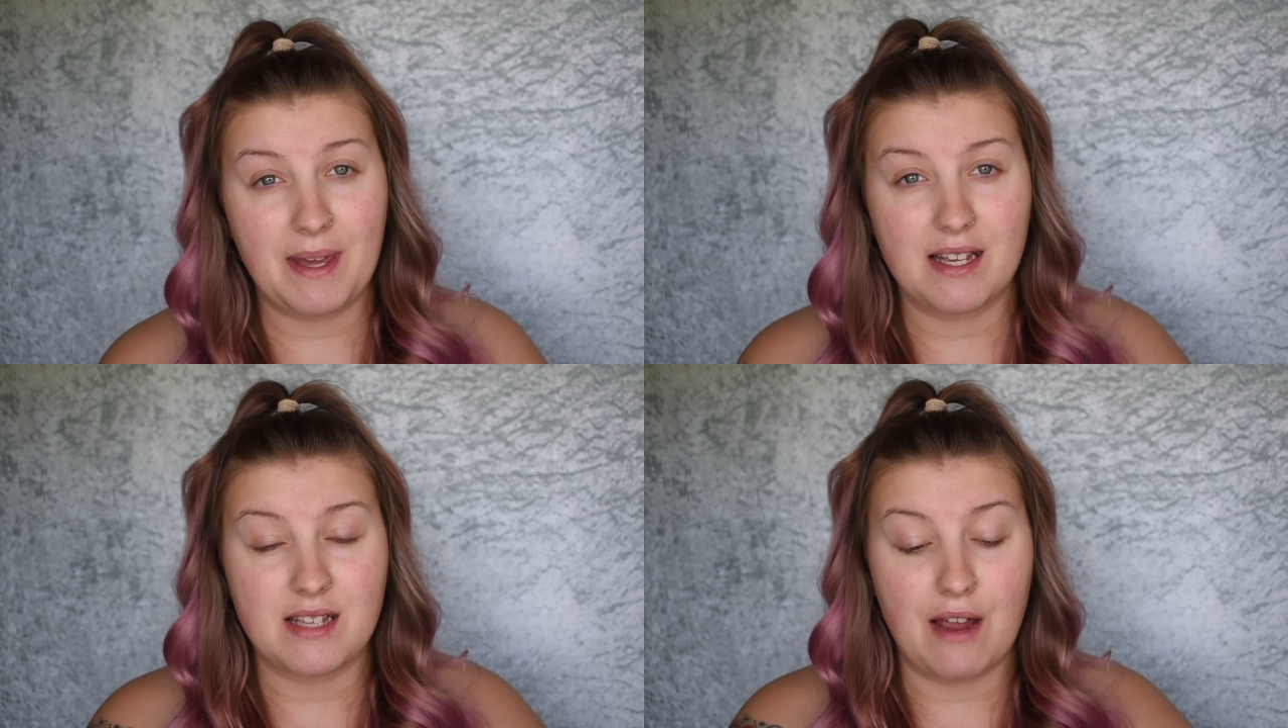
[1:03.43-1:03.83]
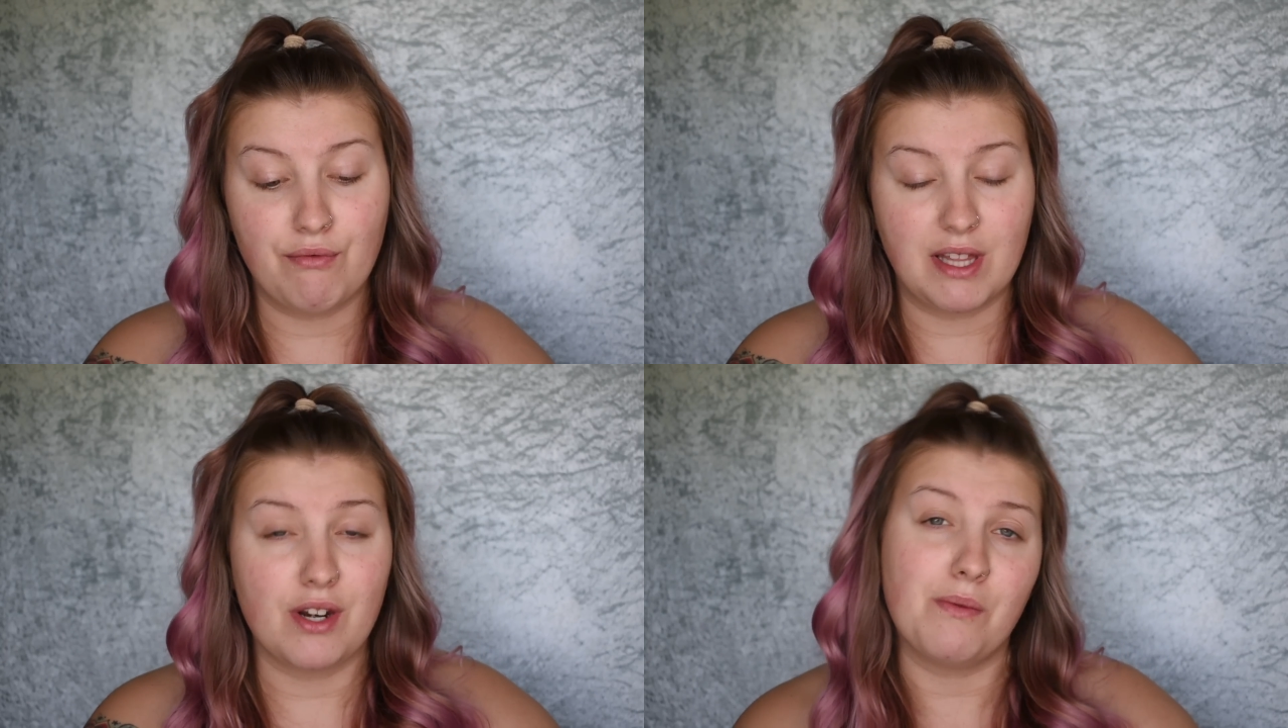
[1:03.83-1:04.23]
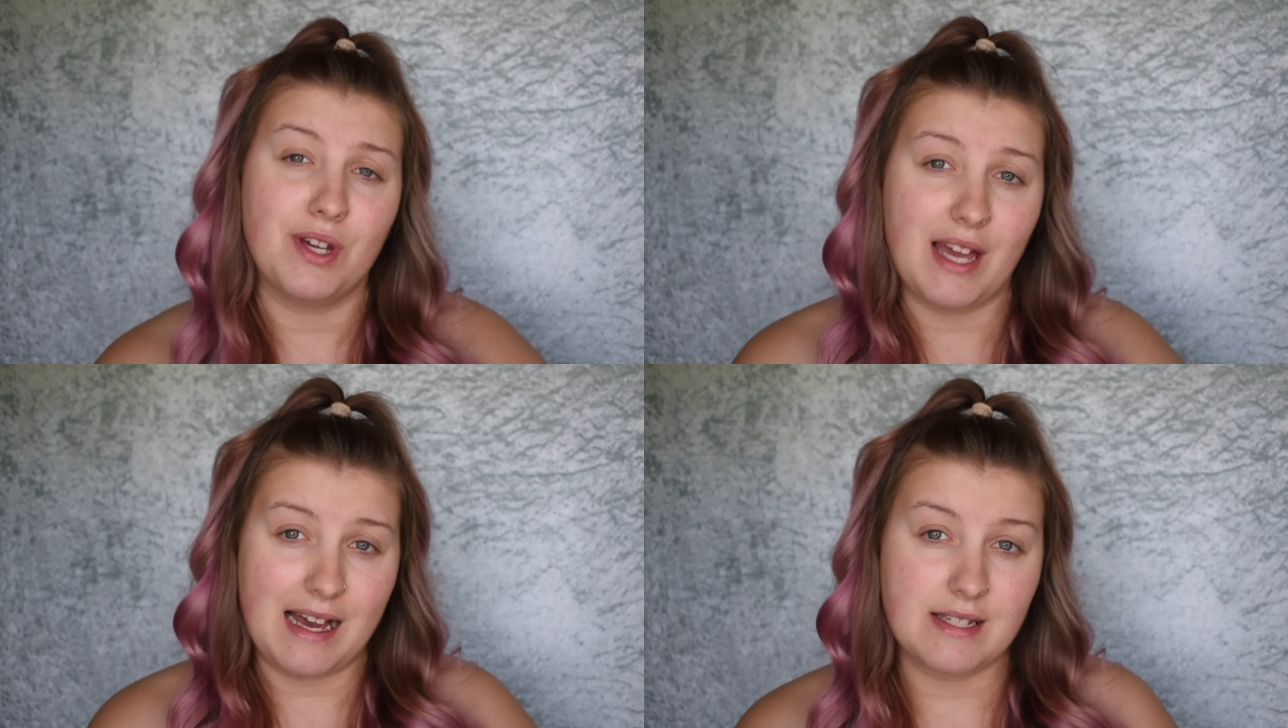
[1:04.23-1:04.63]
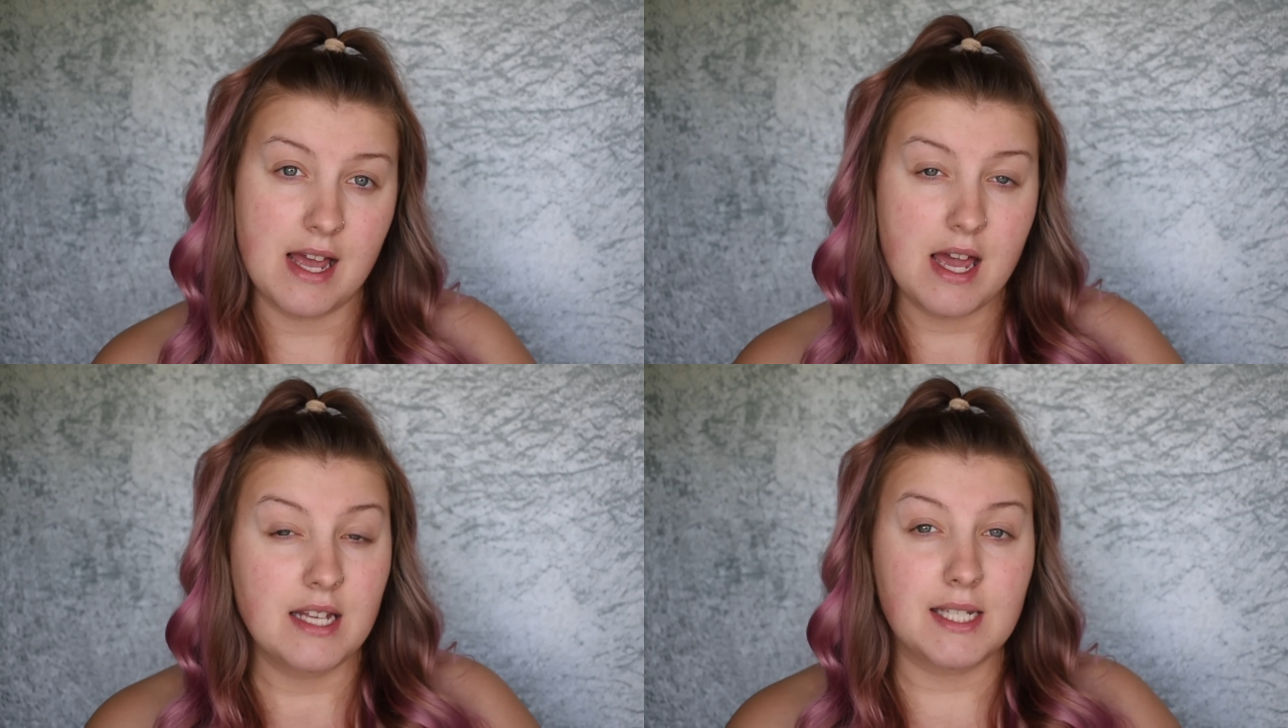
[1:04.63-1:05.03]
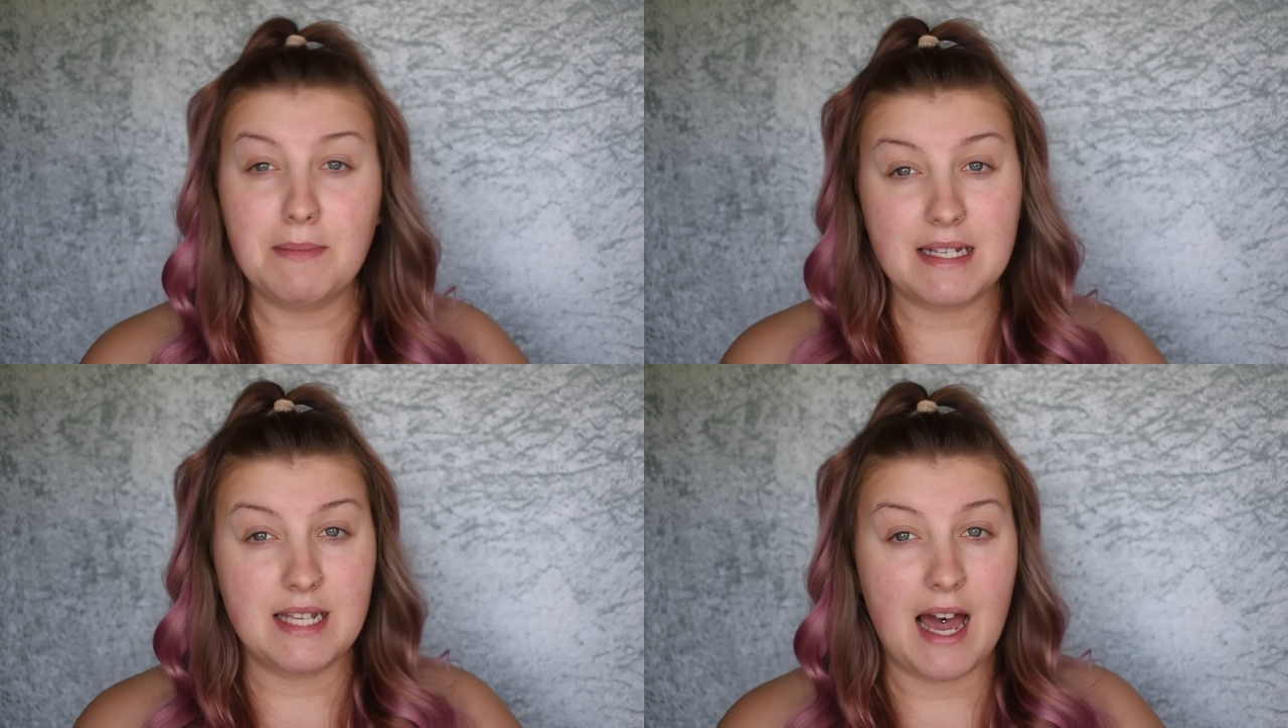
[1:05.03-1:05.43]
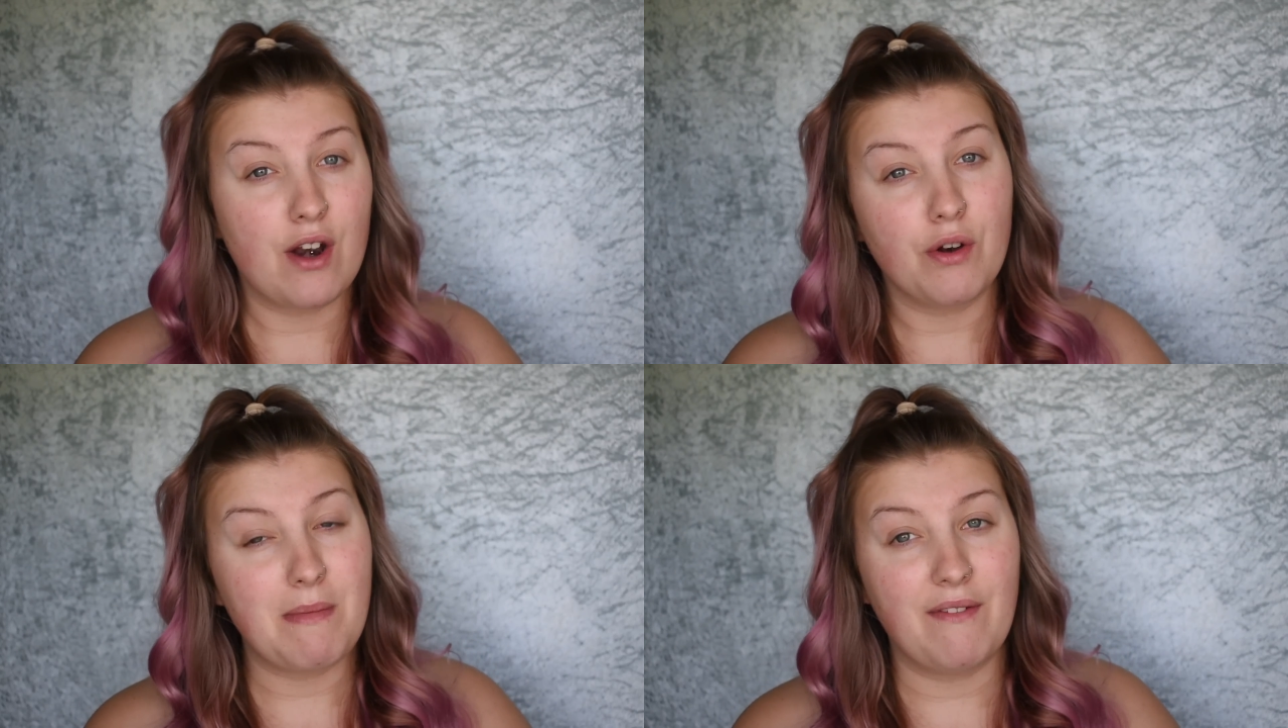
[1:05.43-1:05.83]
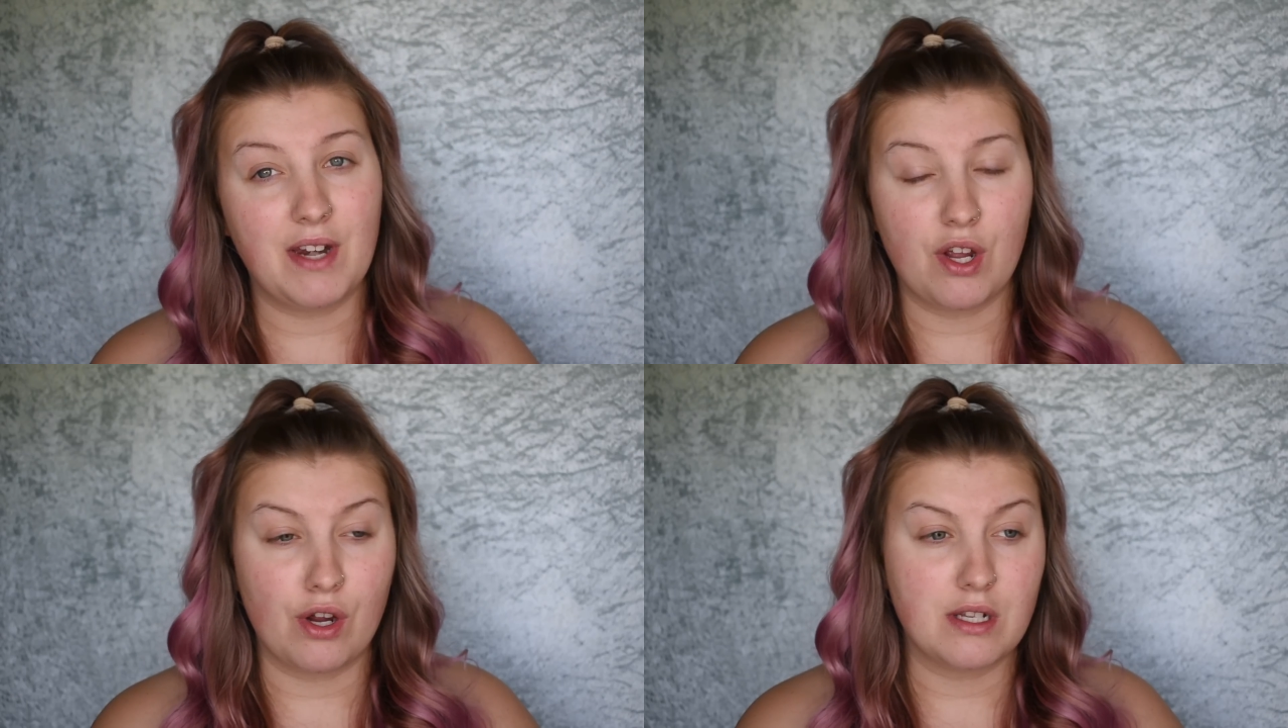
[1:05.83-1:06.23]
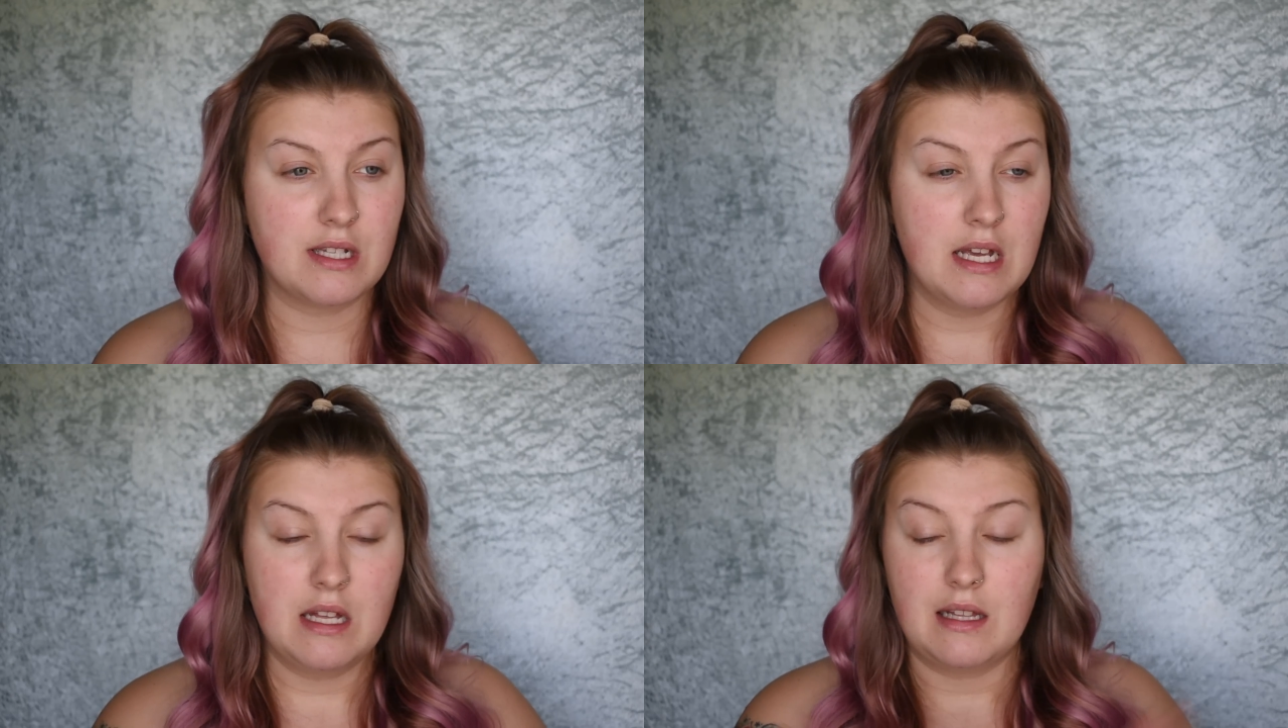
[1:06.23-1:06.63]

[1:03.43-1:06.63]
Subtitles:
because I really don't want you guys to miss out on my videos.